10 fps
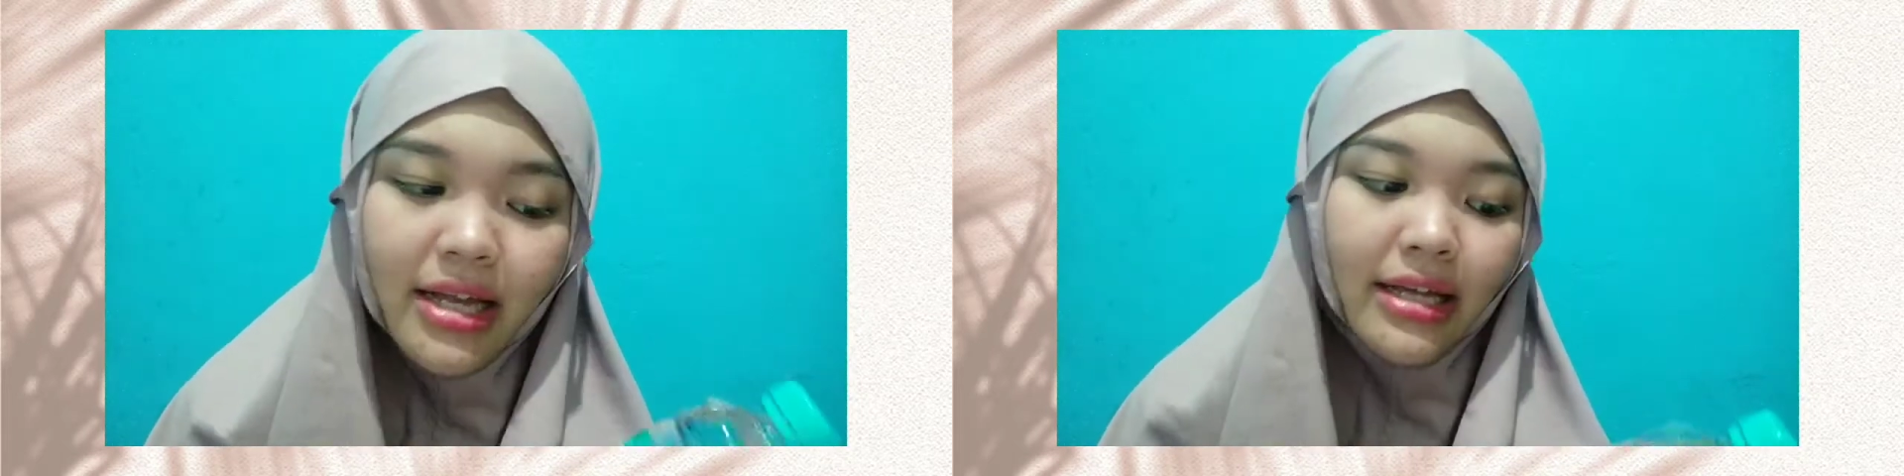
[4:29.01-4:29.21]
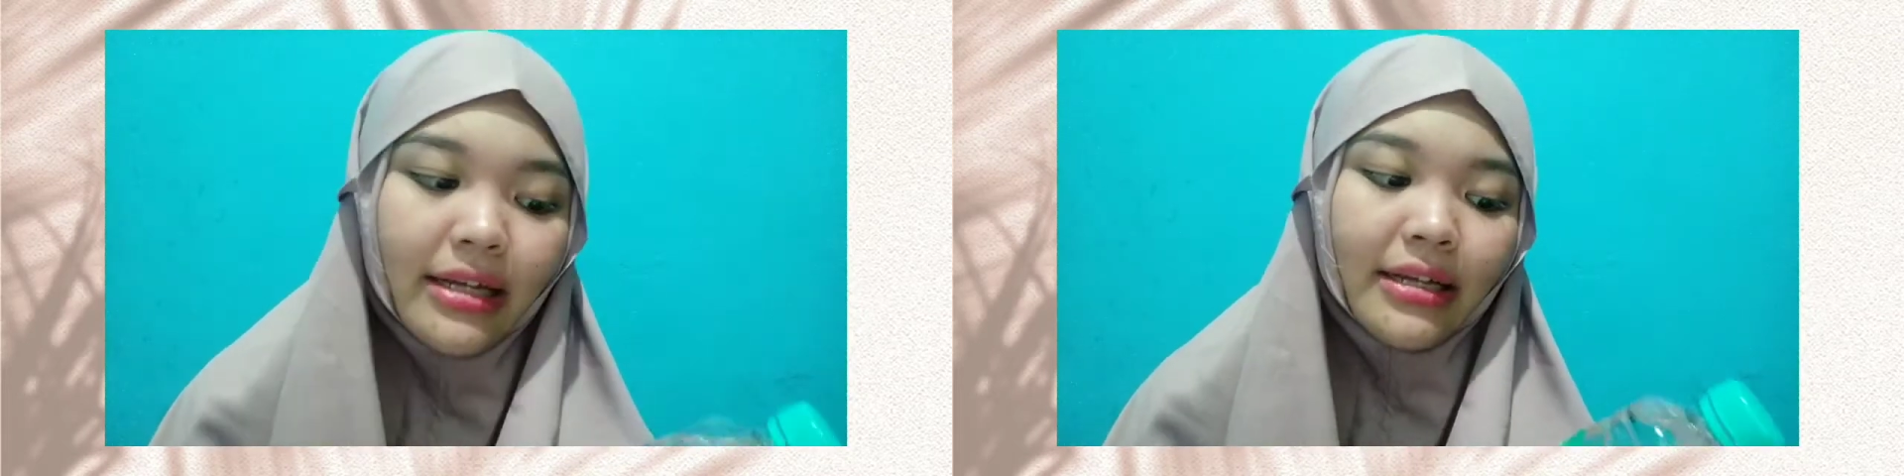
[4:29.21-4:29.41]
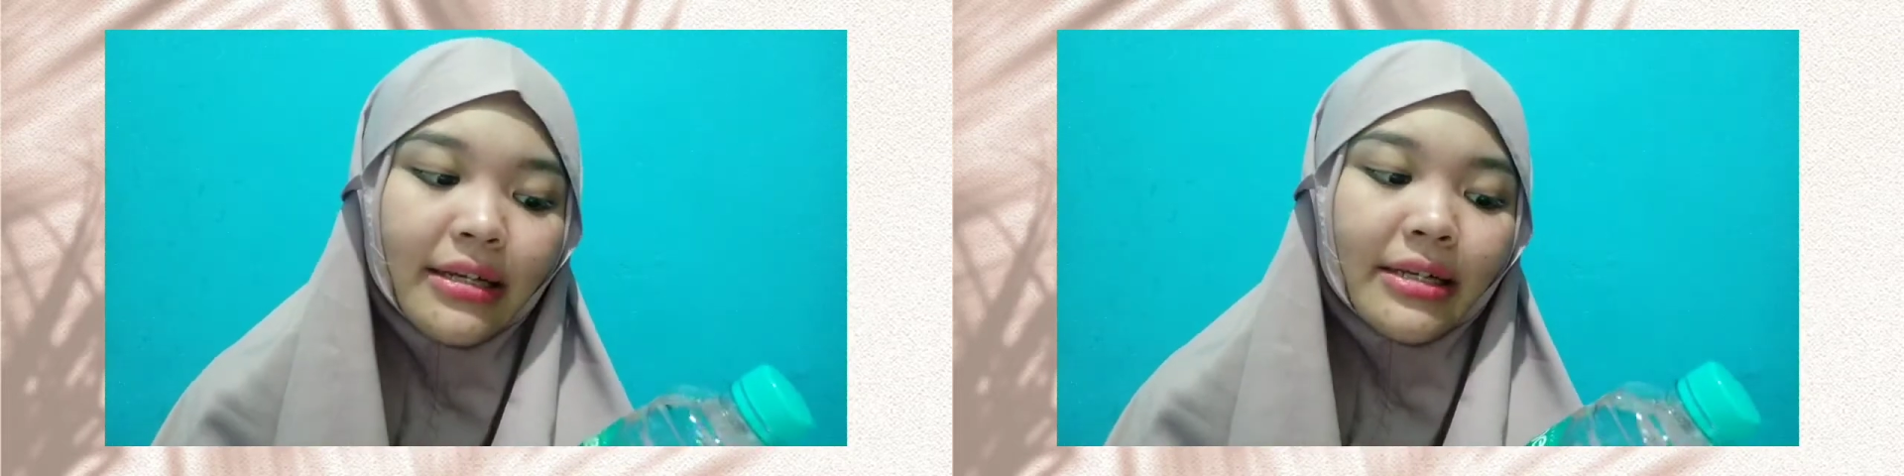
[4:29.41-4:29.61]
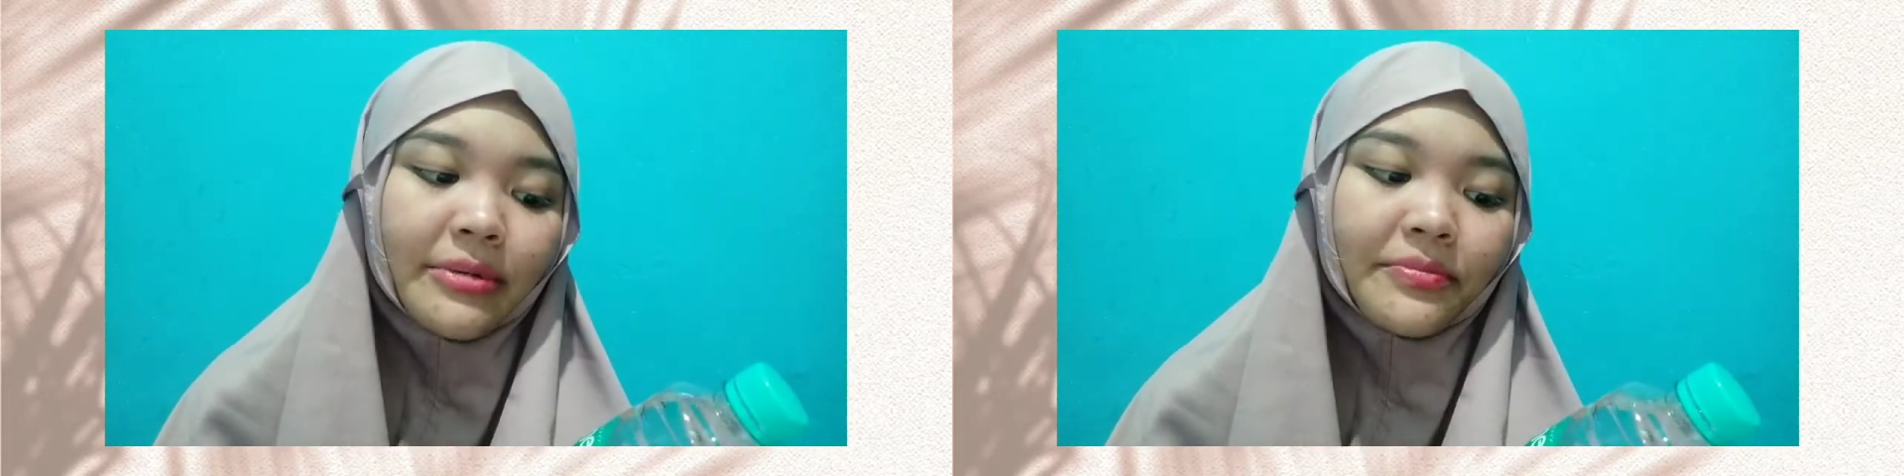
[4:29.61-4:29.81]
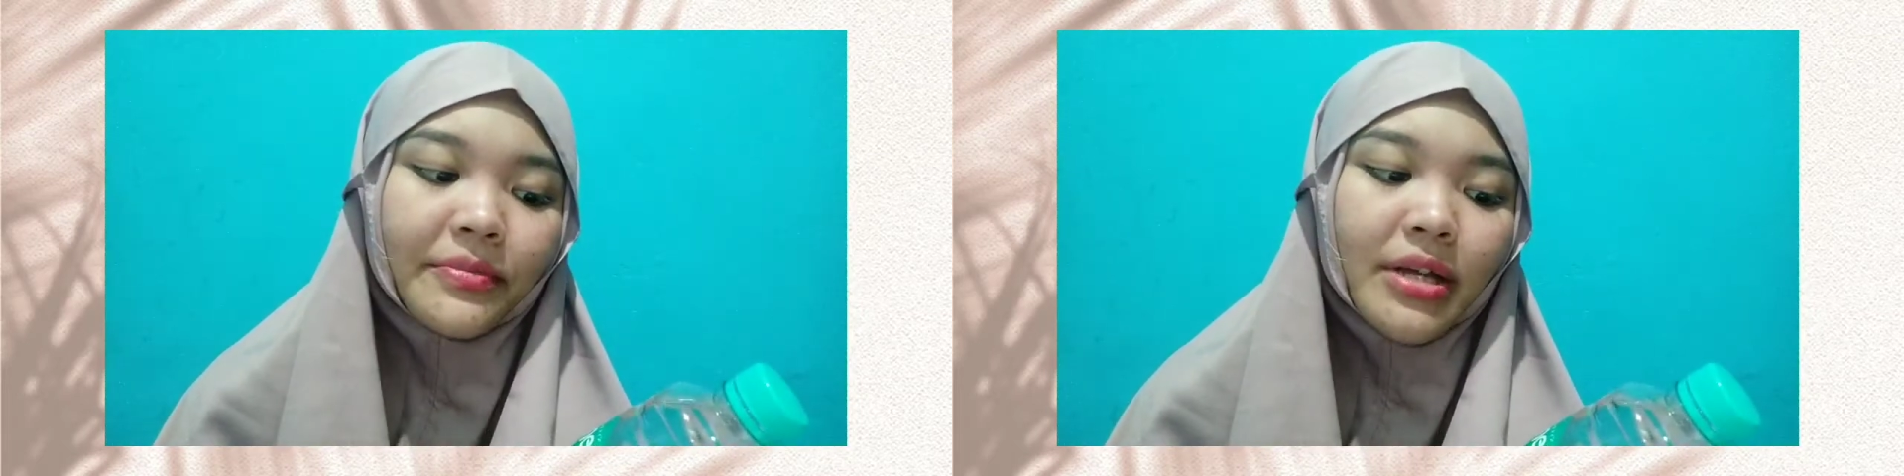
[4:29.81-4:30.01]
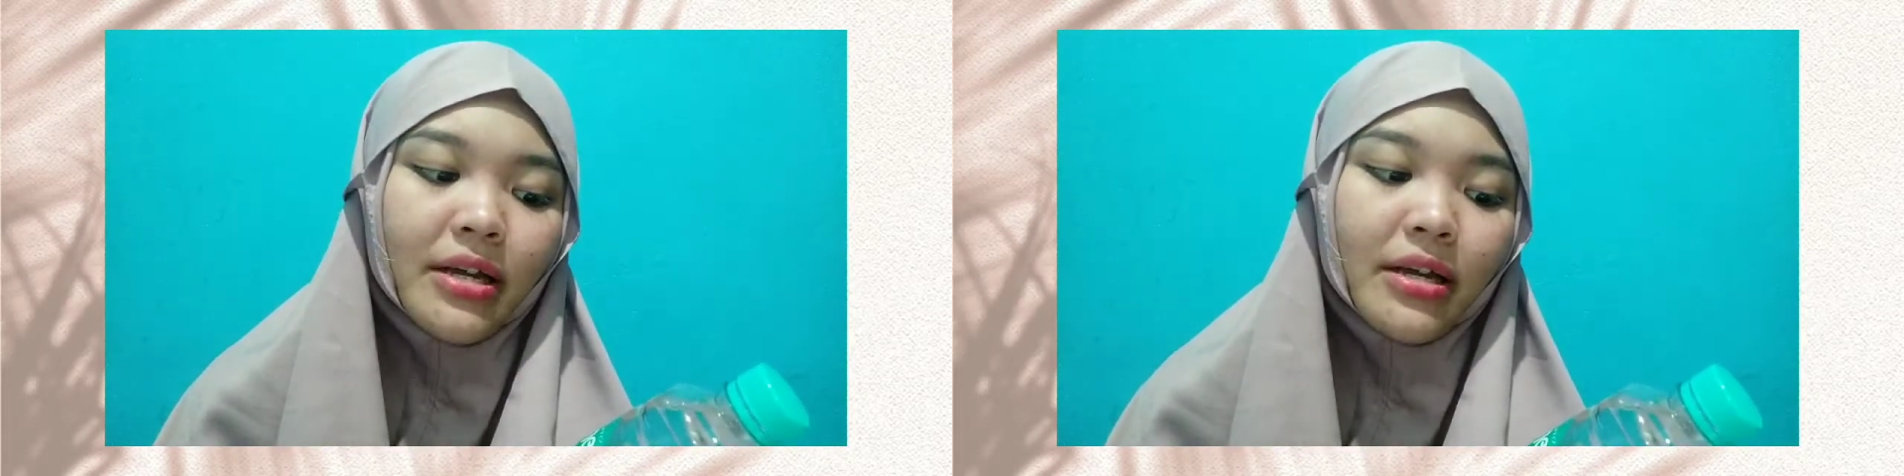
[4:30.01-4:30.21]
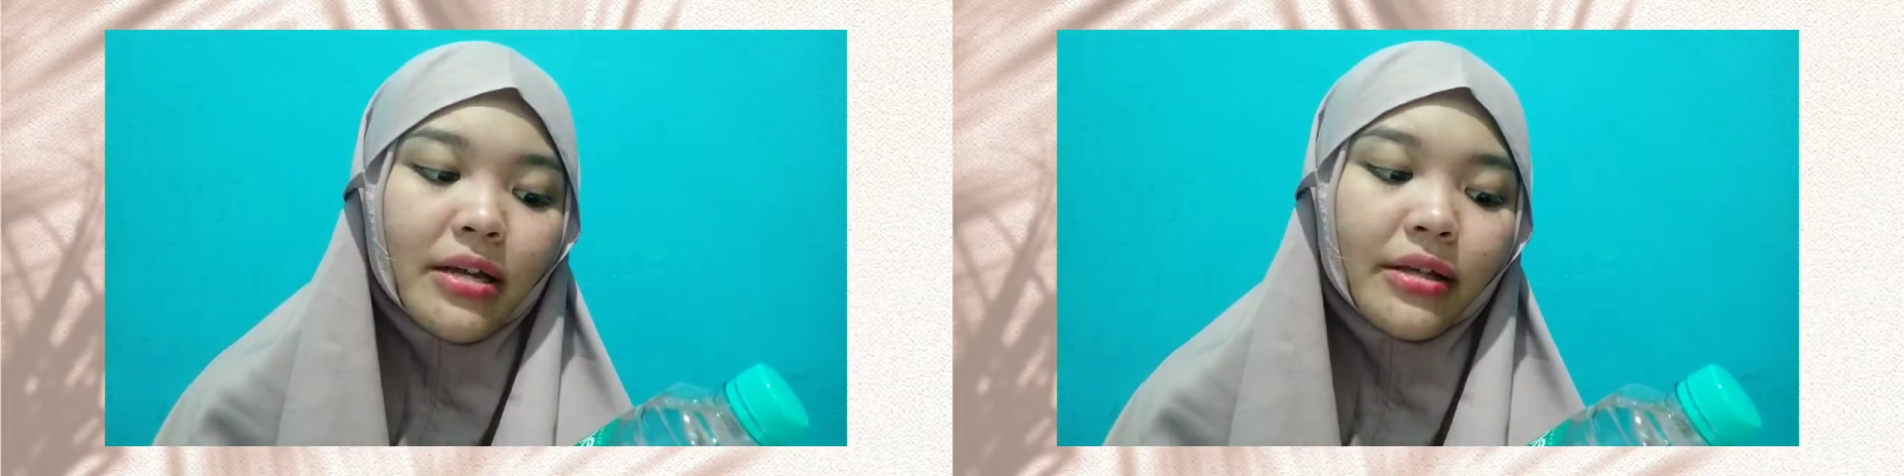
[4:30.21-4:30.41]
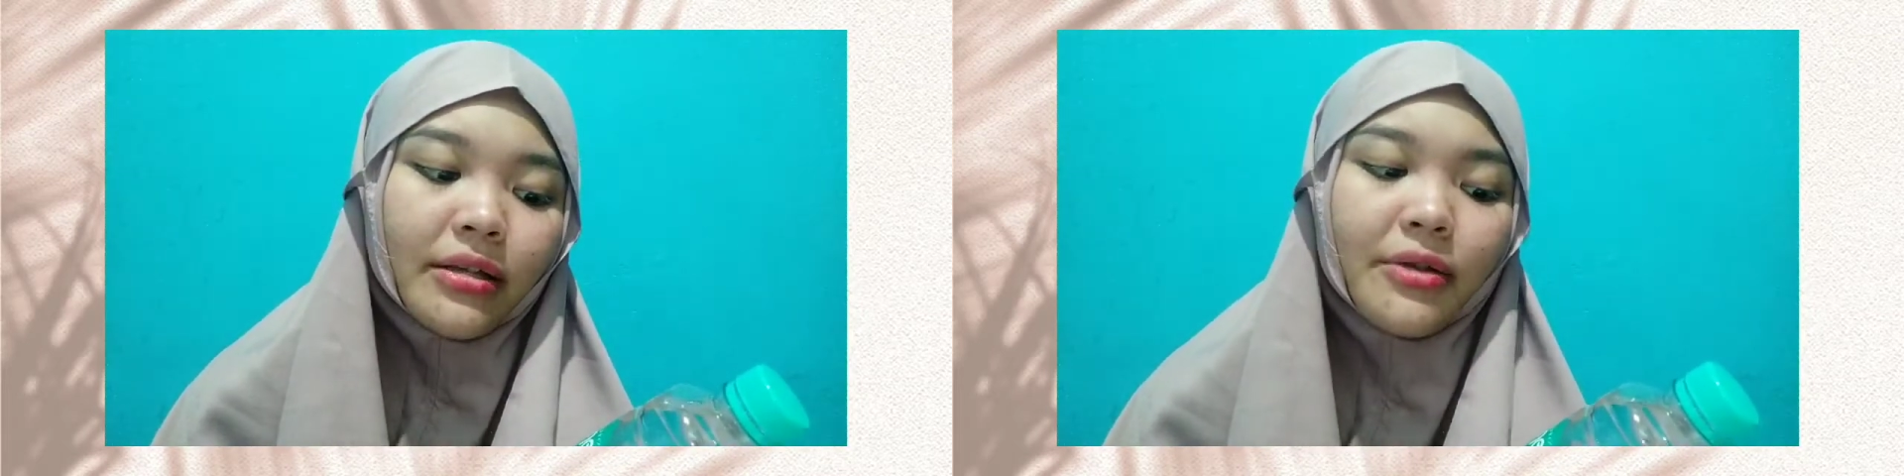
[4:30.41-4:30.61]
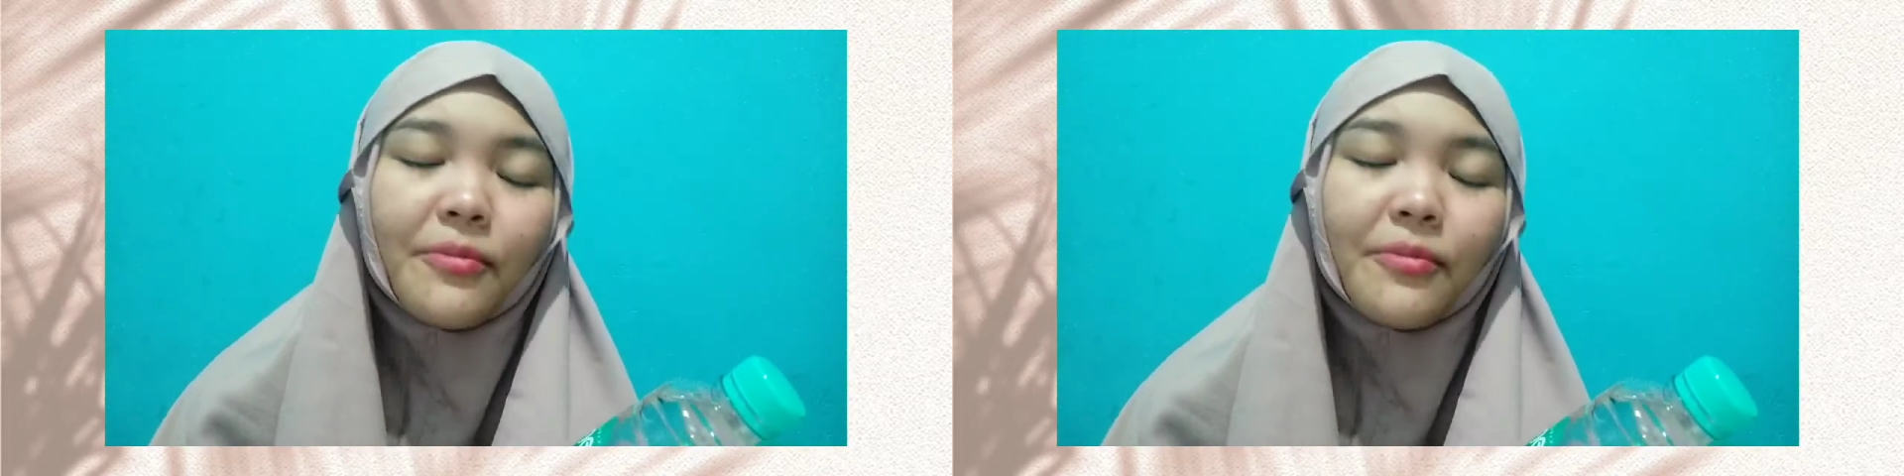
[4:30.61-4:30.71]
the